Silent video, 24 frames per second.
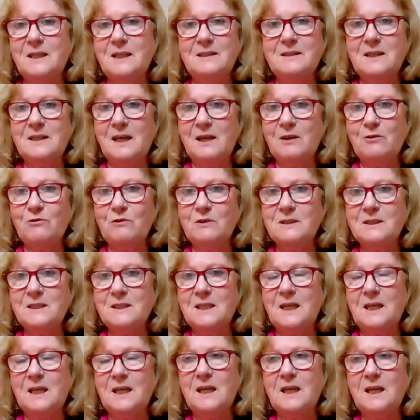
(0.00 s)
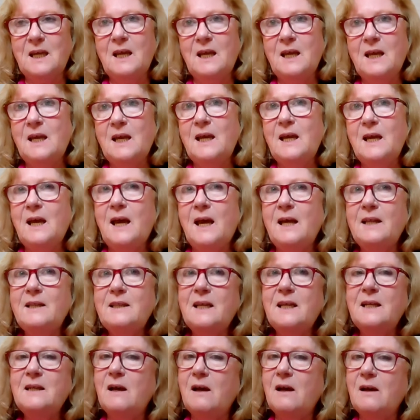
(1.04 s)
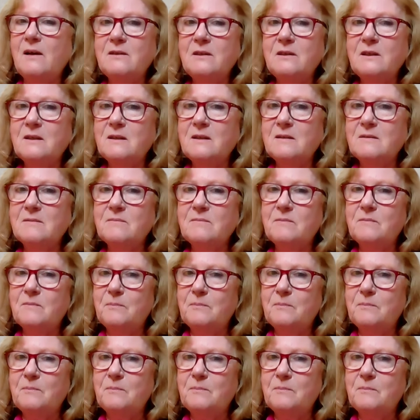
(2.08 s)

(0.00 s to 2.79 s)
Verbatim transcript: integrity, and then other